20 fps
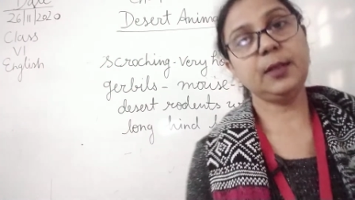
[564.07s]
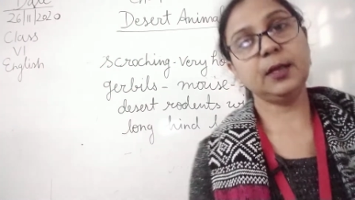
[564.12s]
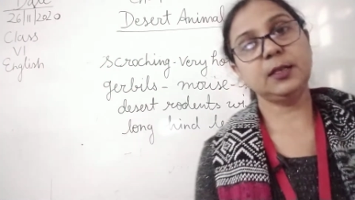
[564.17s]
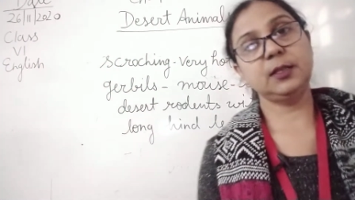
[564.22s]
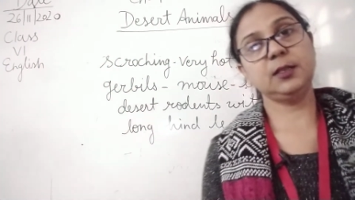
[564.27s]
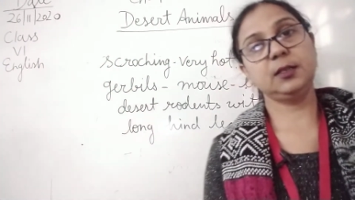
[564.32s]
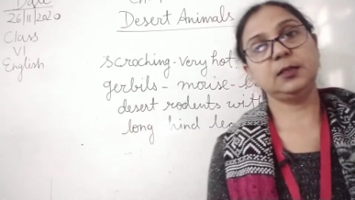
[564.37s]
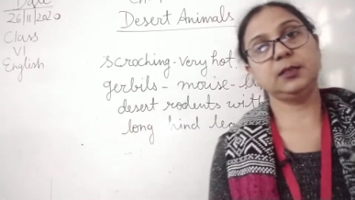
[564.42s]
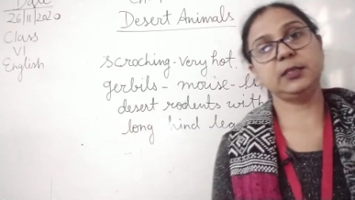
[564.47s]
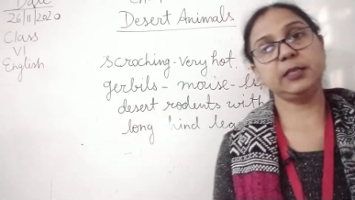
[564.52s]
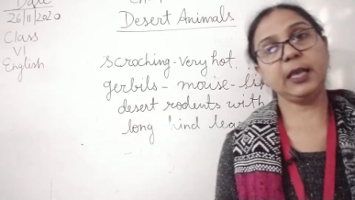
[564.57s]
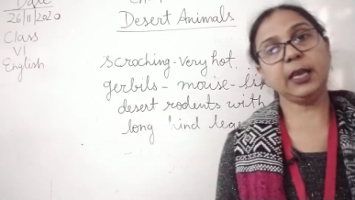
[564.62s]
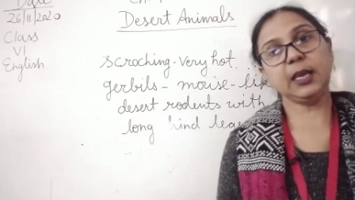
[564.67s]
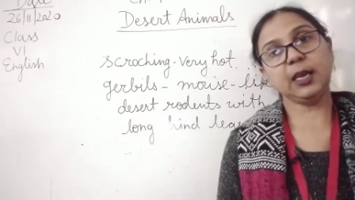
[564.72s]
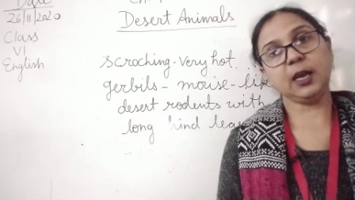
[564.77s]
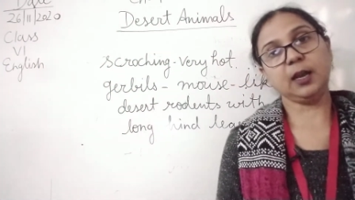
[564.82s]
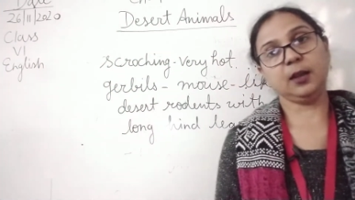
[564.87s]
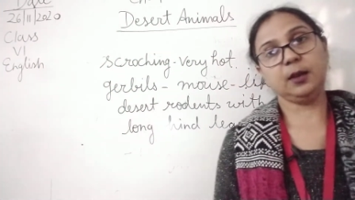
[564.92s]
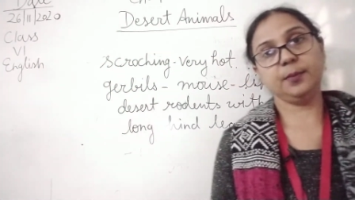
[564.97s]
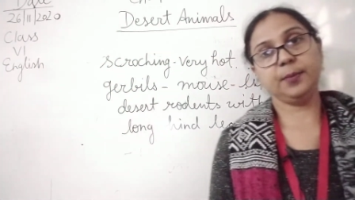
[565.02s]
The
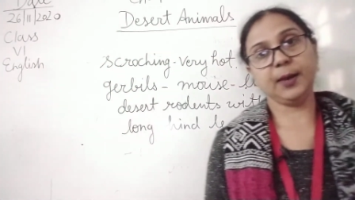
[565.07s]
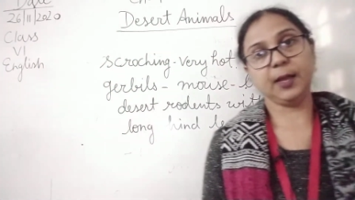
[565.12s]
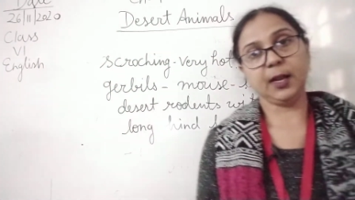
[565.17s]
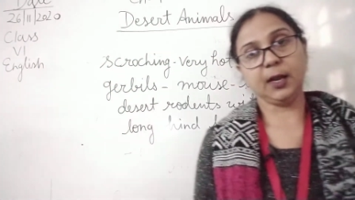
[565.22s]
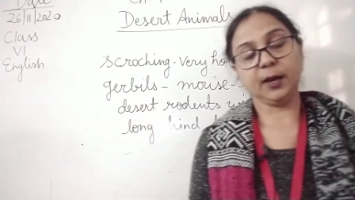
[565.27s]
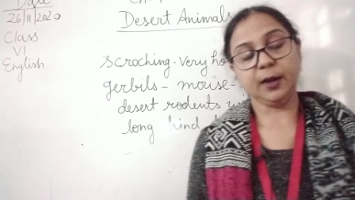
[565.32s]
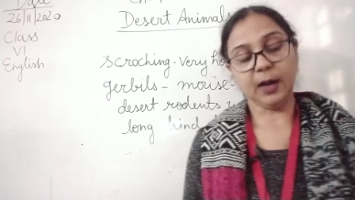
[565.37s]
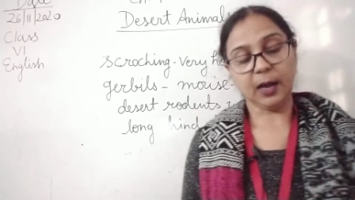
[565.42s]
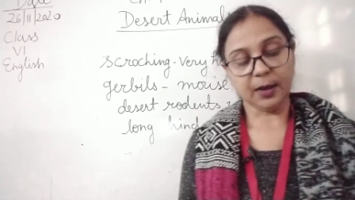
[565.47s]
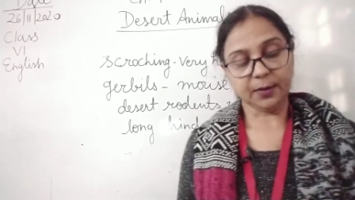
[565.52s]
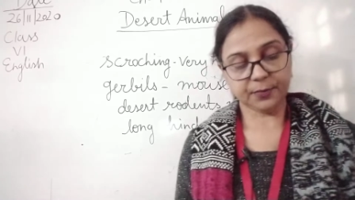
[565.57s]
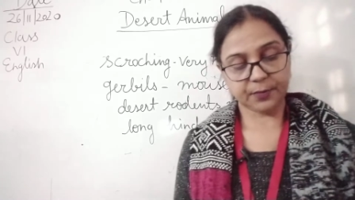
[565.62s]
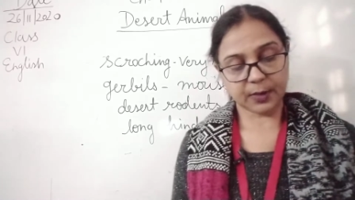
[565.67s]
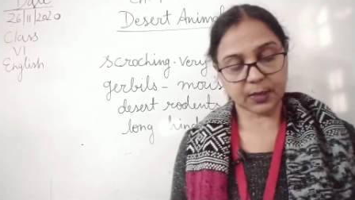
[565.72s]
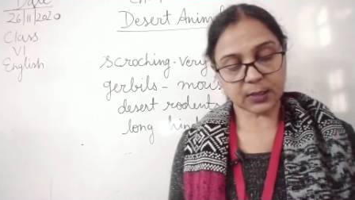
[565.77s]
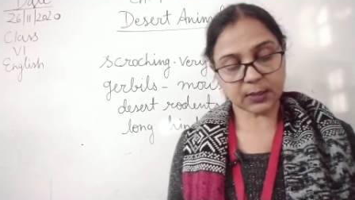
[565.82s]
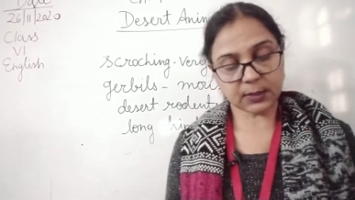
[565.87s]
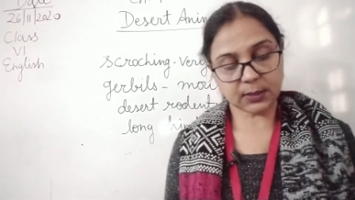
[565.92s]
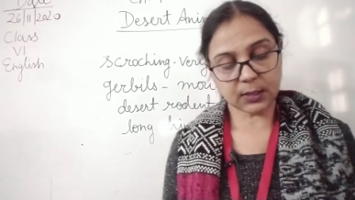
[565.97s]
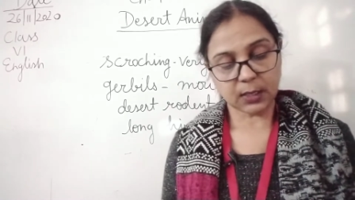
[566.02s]
second paragraph
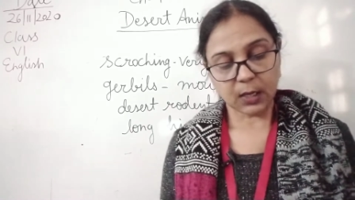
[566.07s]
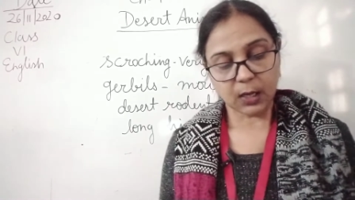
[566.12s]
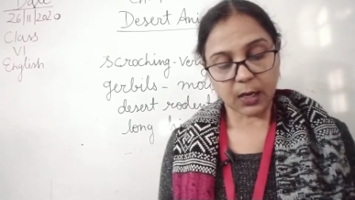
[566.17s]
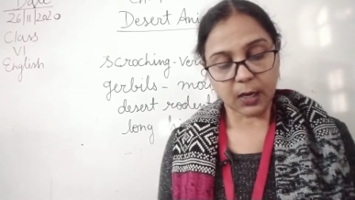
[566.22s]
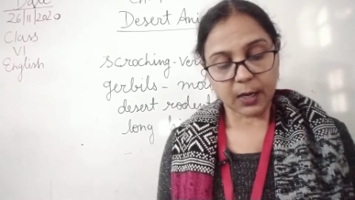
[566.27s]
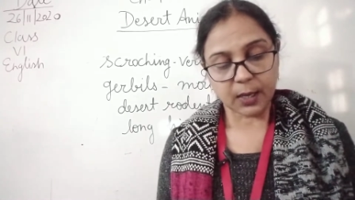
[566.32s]
is,